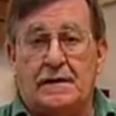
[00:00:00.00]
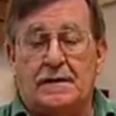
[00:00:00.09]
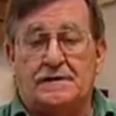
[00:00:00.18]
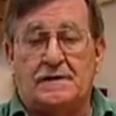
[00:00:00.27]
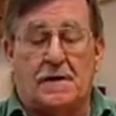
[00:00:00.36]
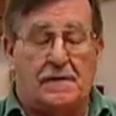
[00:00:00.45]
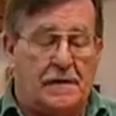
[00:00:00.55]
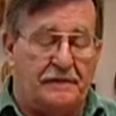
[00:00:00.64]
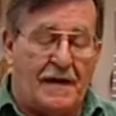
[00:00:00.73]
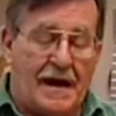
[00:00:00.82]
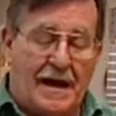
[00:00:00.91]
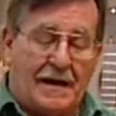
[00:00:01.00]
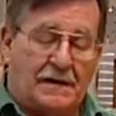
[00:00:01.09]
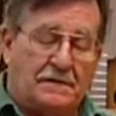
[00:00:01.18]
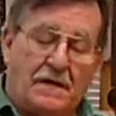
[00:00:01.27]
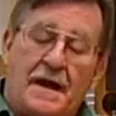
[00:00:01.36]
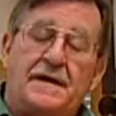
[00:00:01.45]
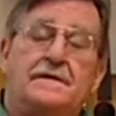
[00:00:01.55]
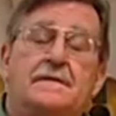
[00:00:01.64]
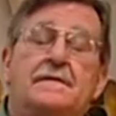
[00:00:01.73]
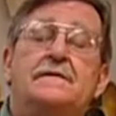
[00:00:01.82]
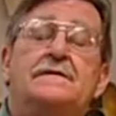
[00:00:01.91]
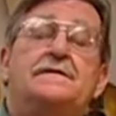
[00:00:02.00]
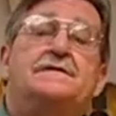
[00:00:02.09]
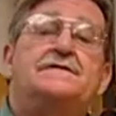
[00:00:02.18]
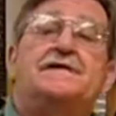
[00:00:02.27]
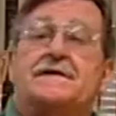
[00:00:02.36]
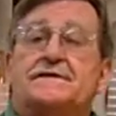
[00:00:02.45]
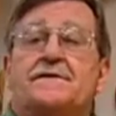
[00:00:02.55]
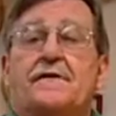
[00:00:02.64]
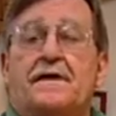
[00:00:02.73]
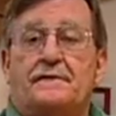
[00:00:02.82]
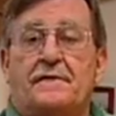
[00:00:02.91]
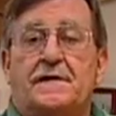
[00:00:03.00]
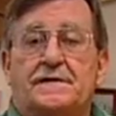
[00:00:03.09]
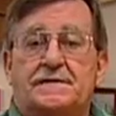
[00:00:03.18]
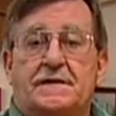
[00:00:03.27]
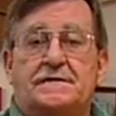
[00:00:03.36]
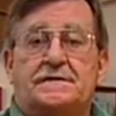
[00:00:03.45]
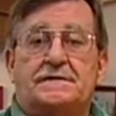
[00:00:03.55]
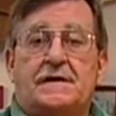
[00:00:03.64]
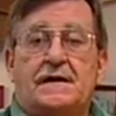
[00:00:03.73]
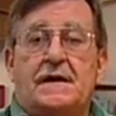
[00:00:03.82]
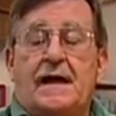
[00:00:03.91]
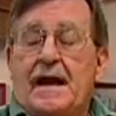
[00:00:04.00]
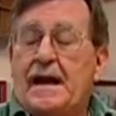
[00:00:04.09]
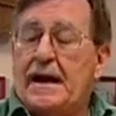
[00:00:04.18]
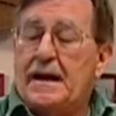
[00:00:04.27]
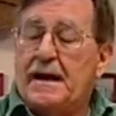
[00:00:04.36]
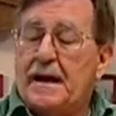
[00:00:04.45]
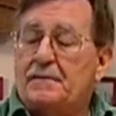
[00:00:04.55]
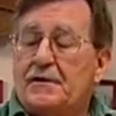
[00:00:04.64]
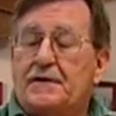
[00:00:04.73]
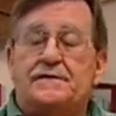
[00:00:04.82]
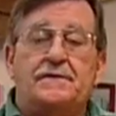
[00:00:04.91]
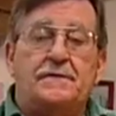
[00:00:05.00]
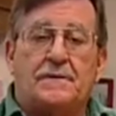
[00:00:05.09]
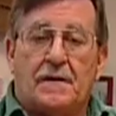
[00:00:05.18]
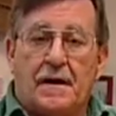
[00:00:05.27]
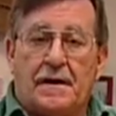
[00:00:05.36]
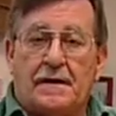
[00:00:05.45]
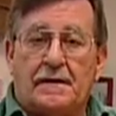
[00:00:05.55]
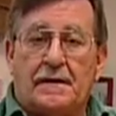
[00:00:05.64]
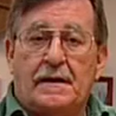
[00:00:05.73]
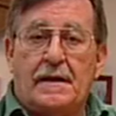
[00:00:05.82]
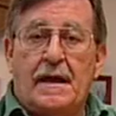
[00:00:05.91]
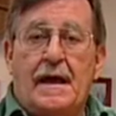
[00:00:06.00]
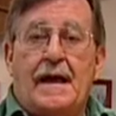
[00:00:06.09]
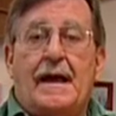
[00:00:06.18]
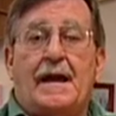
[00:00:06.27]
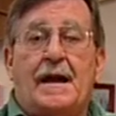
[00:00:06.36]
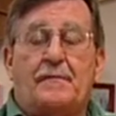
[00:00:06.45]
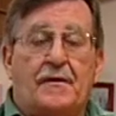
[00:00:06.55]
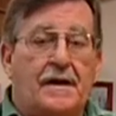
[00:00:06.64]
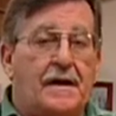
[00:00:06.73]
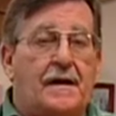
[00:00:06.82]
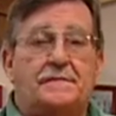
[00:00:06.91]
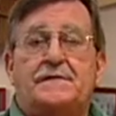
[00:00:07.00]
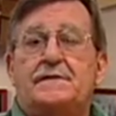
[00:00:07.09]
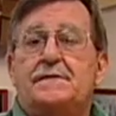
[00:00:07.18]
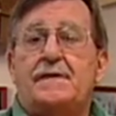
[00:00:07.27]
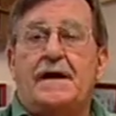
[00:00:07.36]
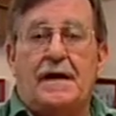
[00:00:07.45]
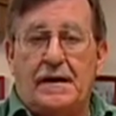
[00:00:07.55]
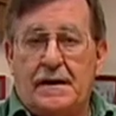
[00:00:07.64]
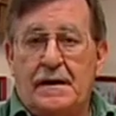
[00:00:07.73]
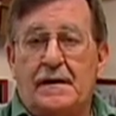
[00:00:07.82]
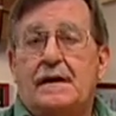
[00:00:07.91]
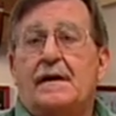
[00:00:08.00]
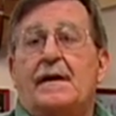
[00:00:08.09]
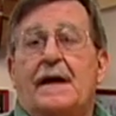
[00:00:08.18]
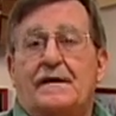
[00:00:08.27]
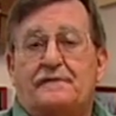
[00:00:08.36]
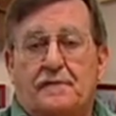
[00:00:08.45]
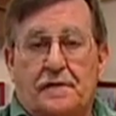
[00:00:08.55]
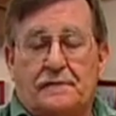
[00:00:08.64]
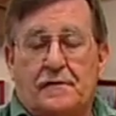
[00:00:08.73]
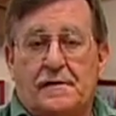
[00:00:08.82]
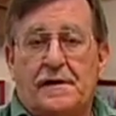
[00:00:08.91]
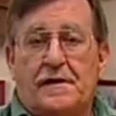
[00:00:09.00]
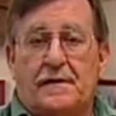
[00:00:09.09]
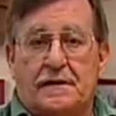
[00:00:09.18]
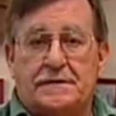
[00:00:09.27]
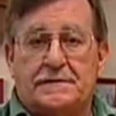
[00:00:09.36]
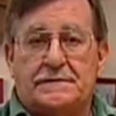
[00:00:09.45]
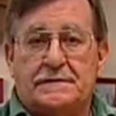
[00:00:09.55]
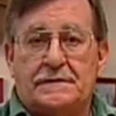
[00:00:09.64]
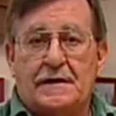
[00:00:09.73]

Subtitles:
So if I had a light 6th string, for instance, and I put a tuner on it, and I bring it up to E at 440 hertz,